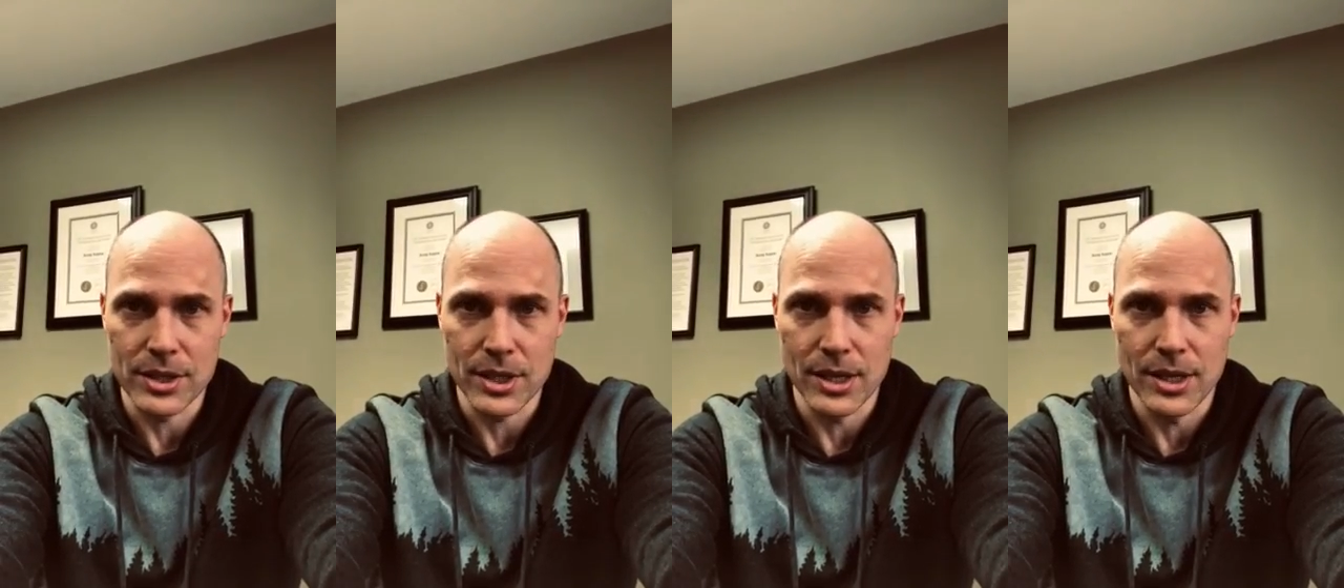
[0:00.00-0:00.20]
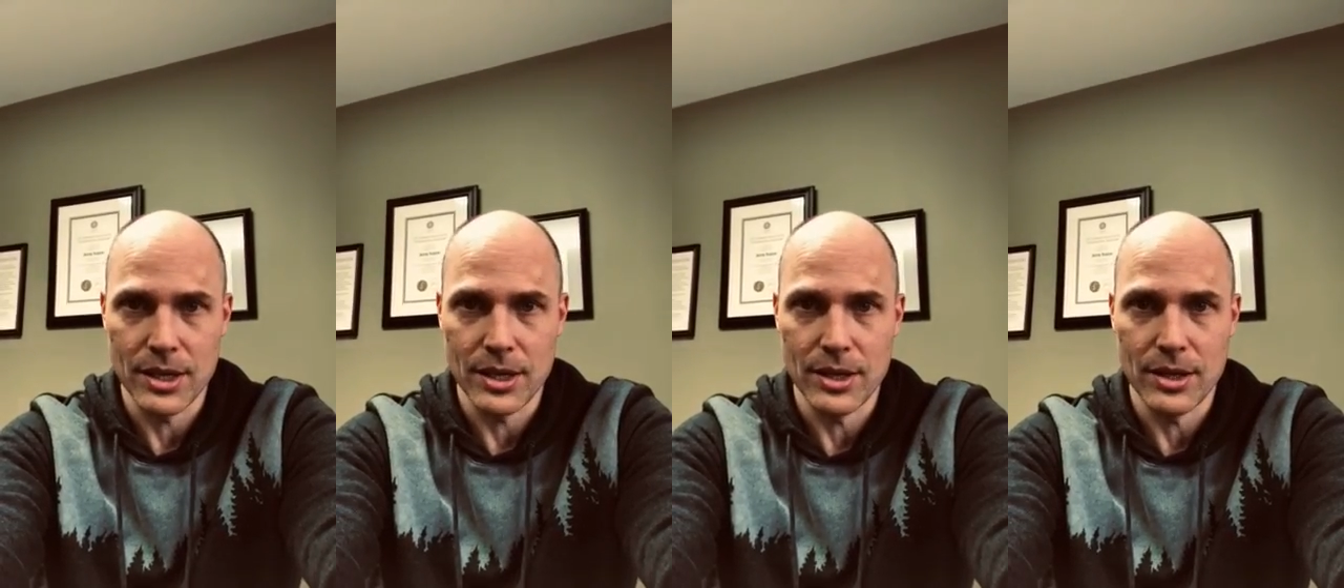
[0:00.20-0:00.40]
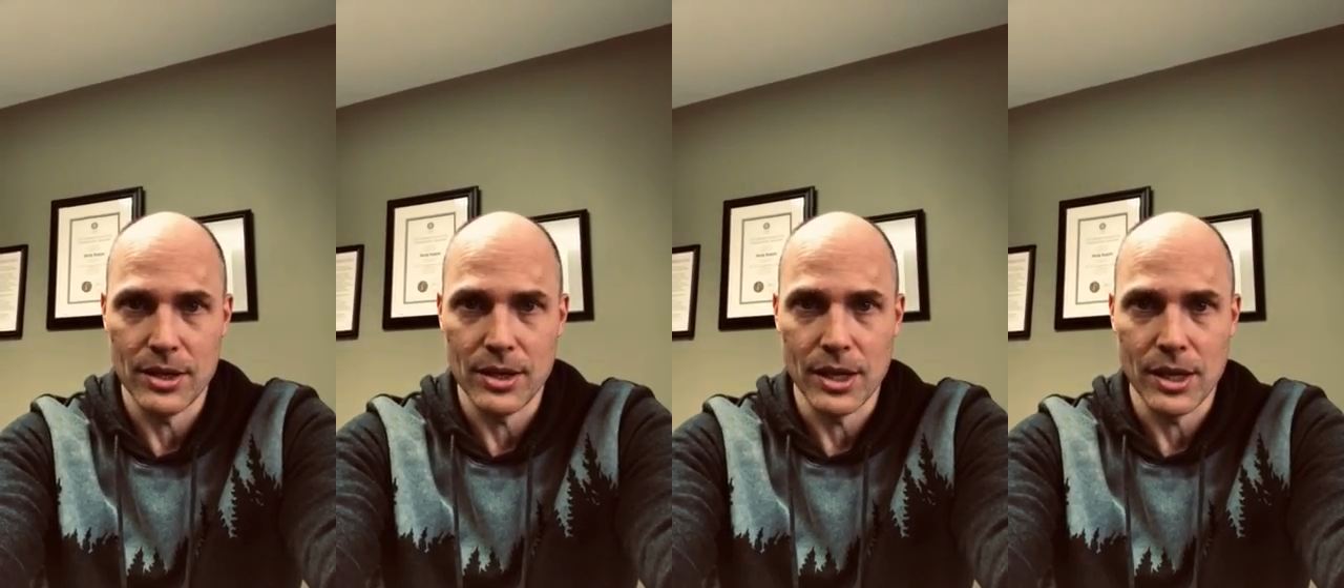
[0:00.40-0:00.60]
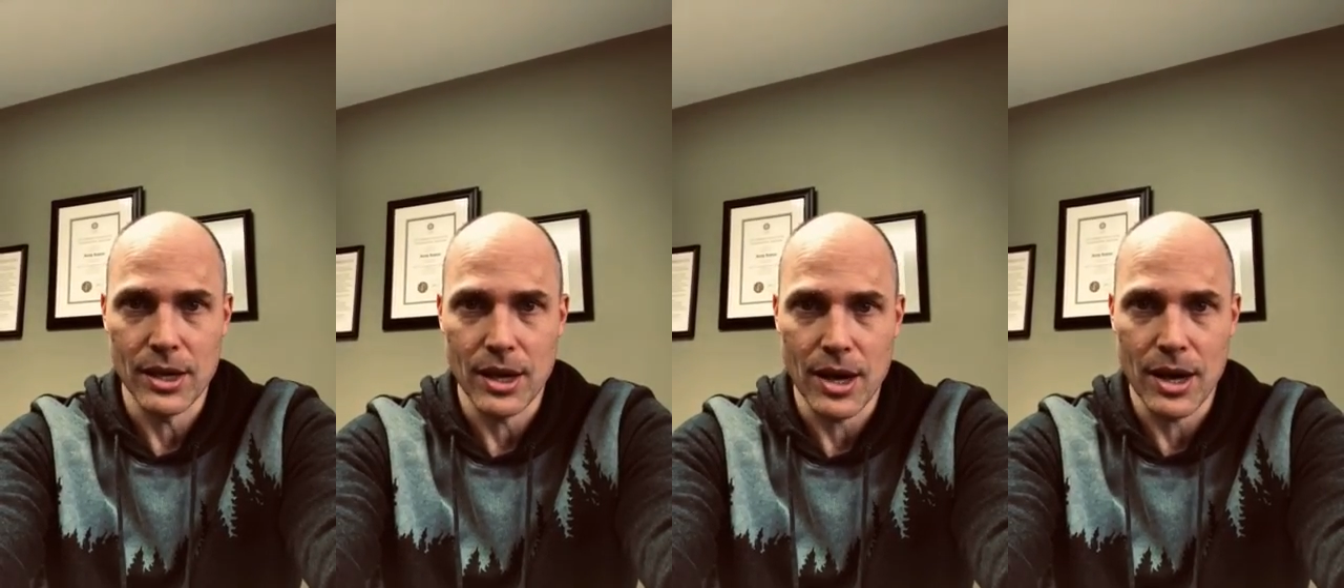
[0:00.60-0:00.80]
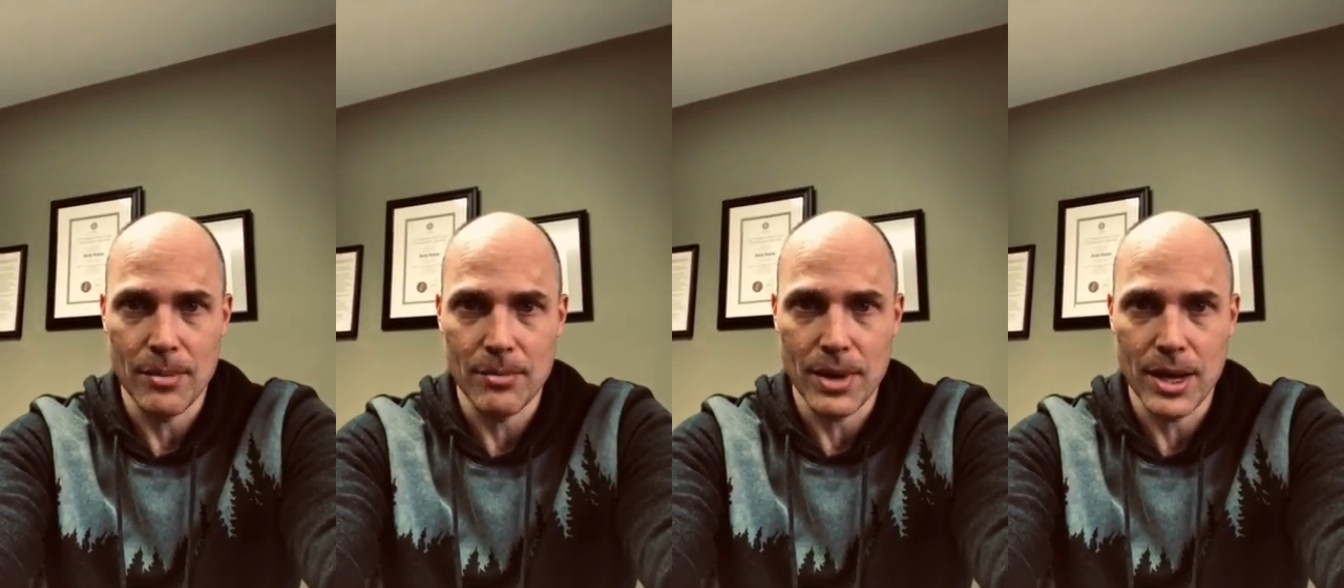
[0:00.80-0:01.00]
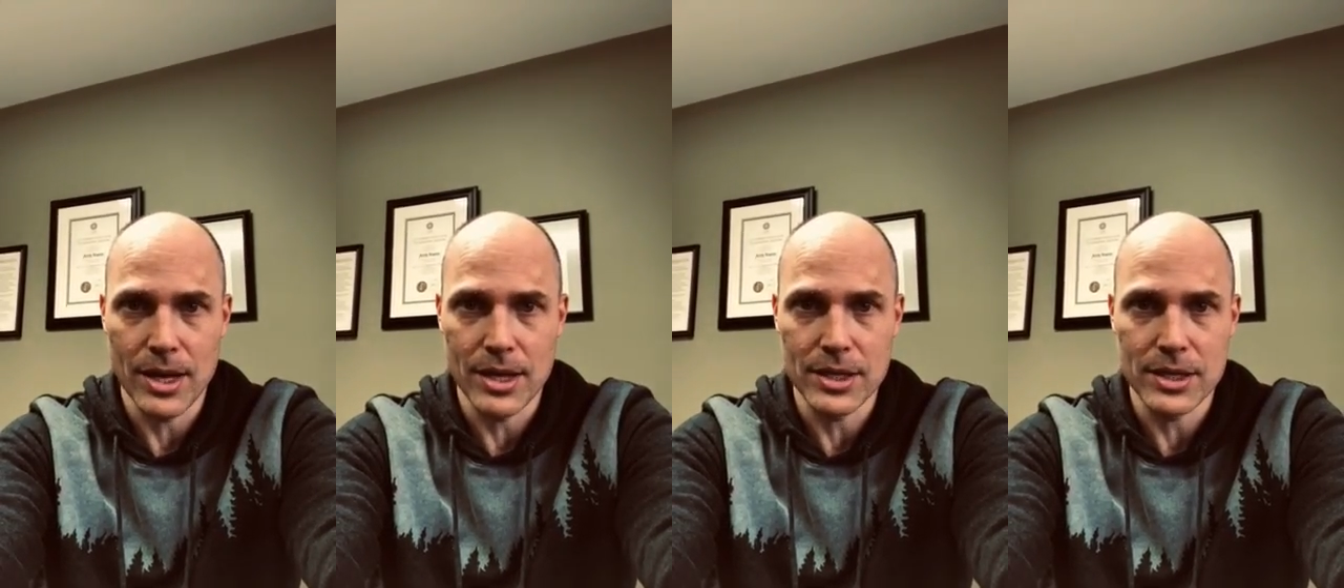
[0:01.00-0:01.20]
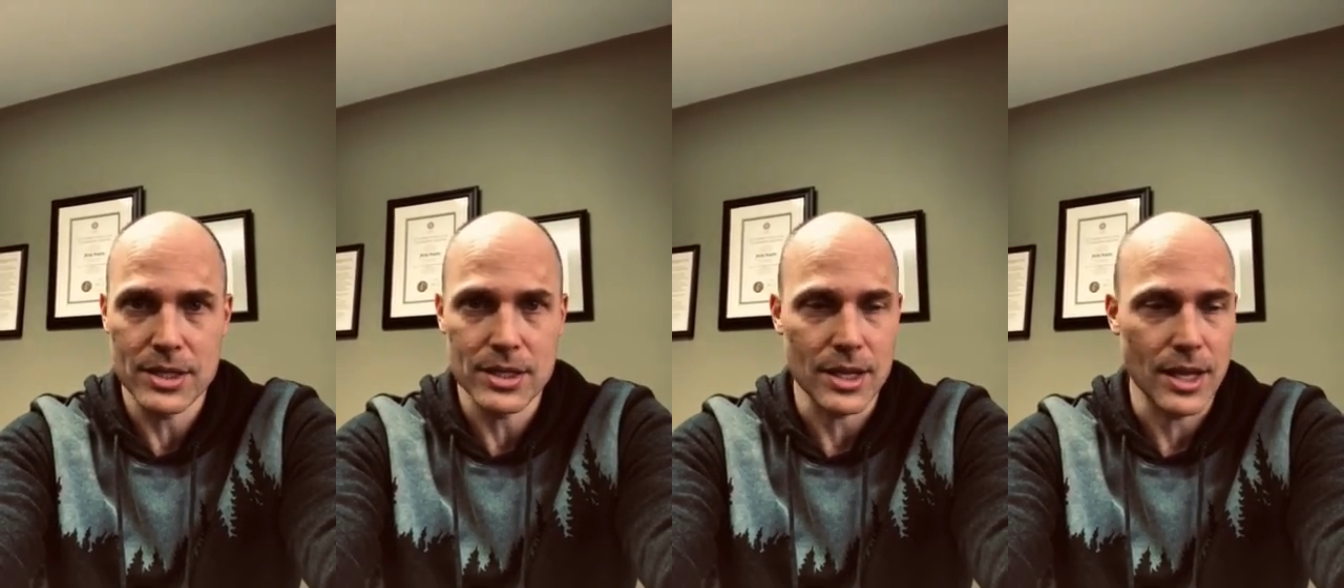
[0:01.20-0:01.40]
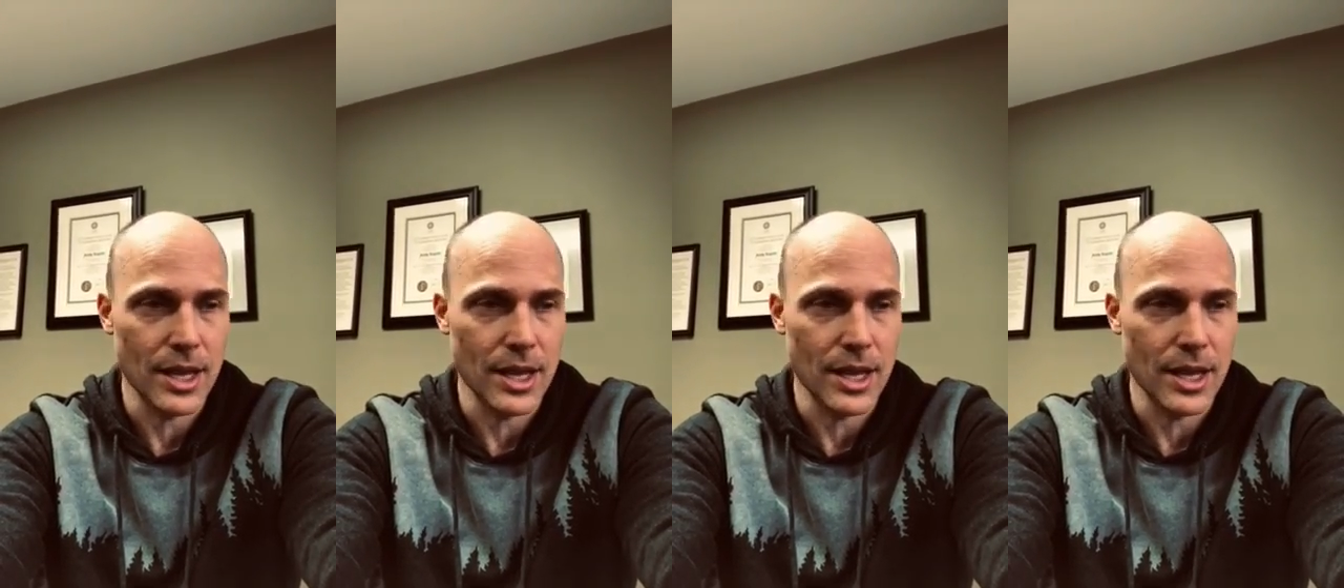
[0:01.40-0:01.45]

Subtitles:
in the comments,